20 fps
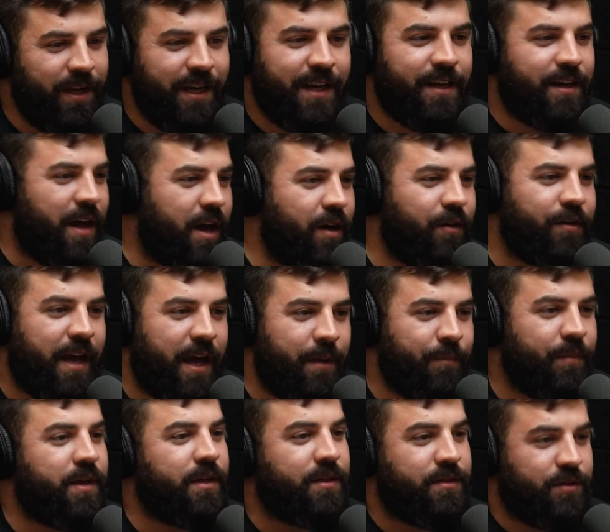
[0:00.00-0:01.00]
we didn't know
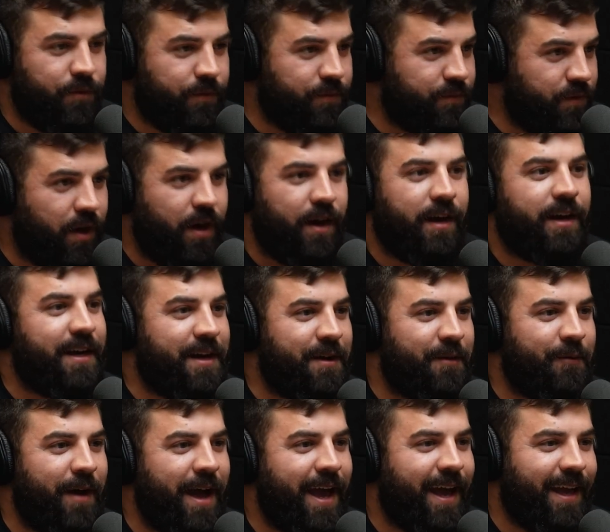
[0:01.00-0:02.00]
that because you've taught it in
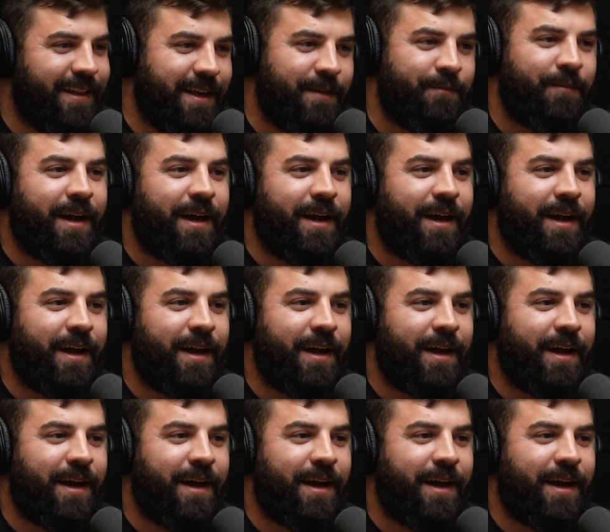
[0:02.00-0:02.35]
a way. And then